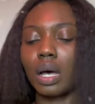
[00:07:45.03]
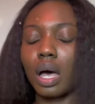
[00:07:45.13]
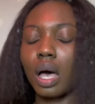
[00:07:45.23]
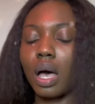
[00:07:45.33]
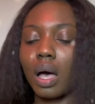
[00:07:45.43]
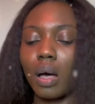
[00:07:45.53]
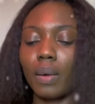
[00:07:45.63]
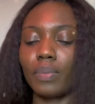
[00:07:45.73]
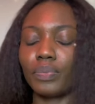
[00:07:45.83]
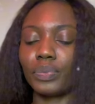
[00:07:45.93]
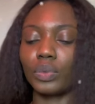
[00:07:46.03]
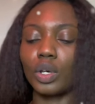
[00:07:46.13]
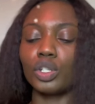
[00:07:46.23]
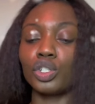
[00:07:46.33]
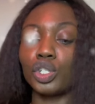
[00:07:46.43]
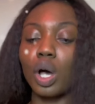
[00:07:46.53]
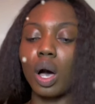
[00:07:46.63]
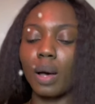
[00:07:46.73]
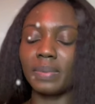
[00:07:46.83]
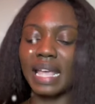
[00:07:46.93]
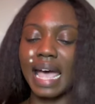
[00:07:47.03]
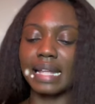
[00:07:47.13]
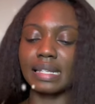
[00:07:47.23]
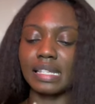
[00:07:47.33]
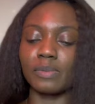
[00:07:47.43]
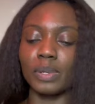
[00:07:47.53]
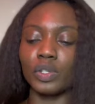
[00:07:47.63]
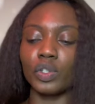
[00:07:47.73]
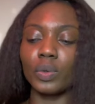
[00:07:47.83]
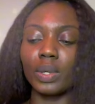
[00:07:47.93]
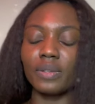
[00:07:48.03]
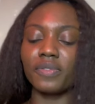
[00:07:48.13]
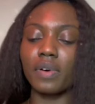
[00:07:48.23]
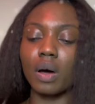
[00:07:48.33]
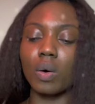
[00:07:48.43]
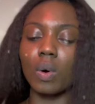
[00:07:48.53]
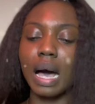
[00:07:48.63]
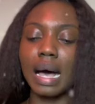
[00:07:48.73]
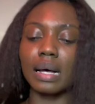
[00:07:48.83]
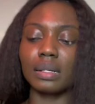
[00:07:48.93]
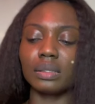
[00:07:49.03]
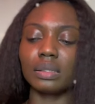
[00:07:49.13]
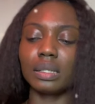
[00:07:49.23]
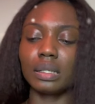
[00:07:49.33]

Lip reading: a job that he's been doing for a while.